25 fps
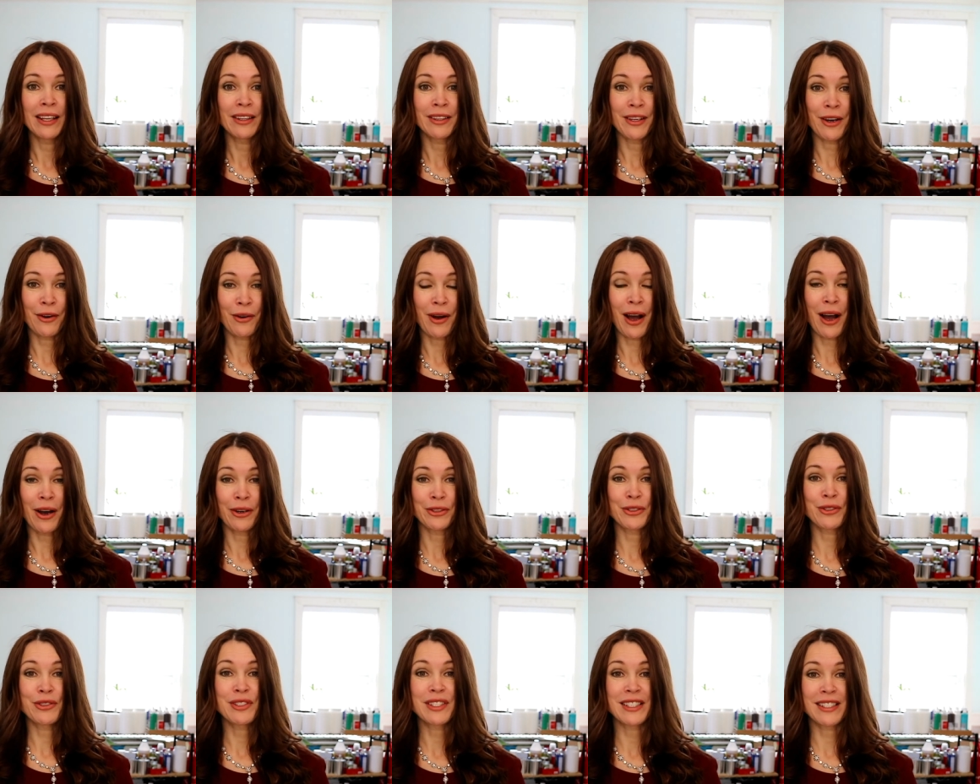Now
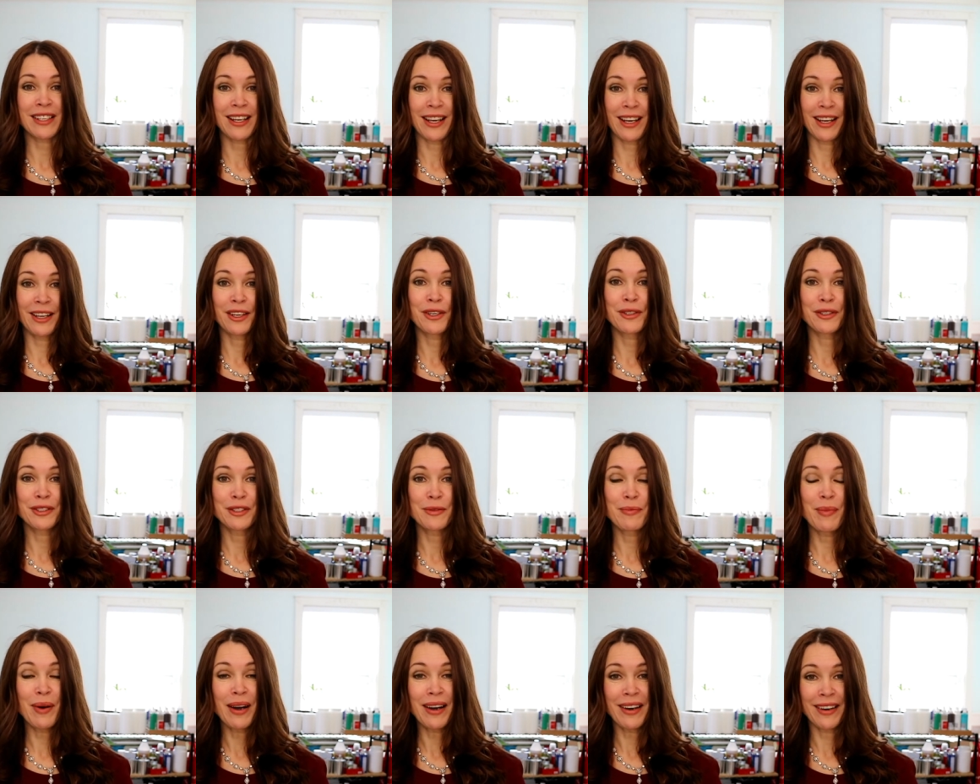how to say
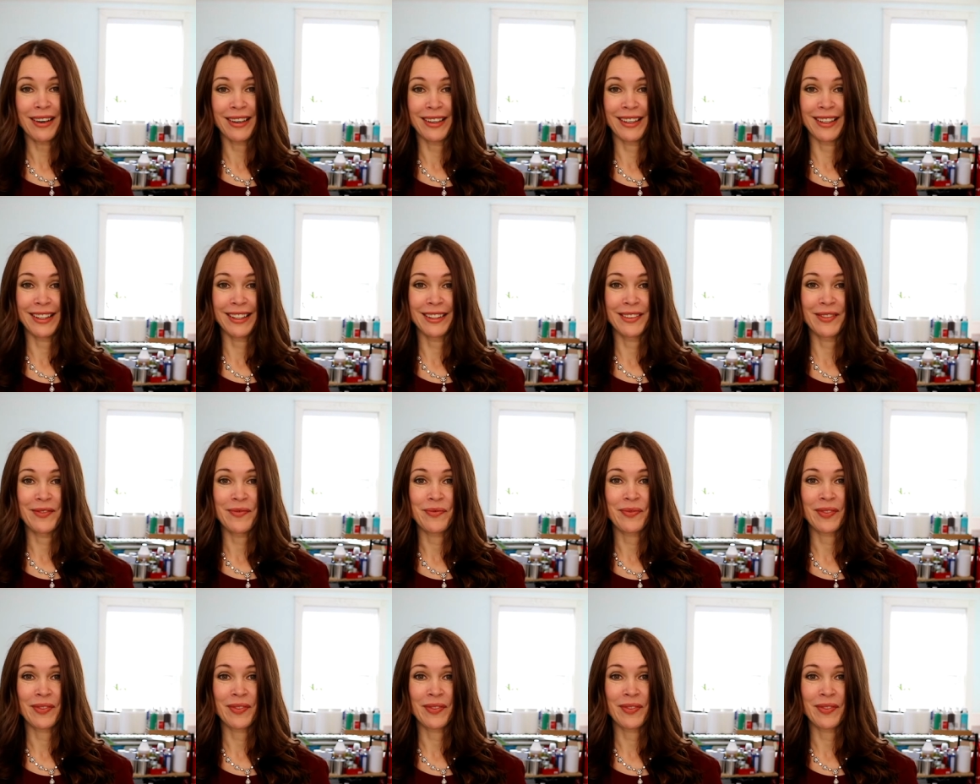goodbye.